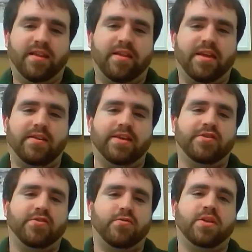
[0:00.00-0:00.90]
than they
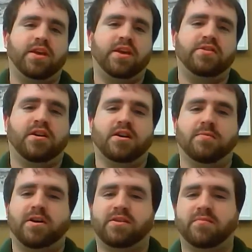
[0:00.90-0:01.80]
do when they talk
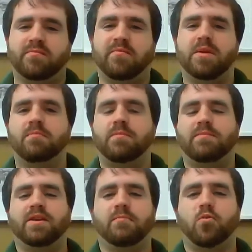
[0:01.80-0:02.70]
about them
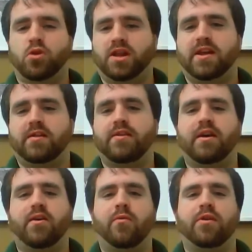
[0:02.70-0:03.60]
maybe at more length
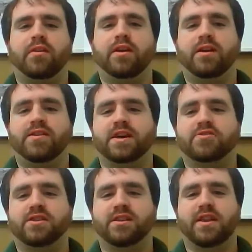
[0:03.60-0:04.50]
when it's
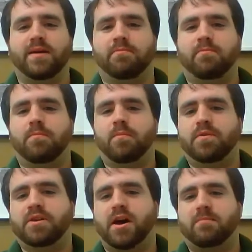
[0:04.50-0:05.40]
actually that
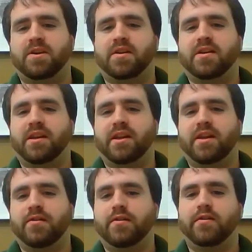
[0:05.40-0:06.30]
topic
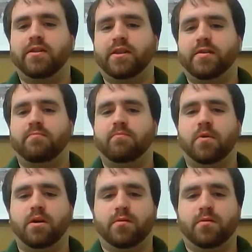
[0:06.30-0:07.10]
in the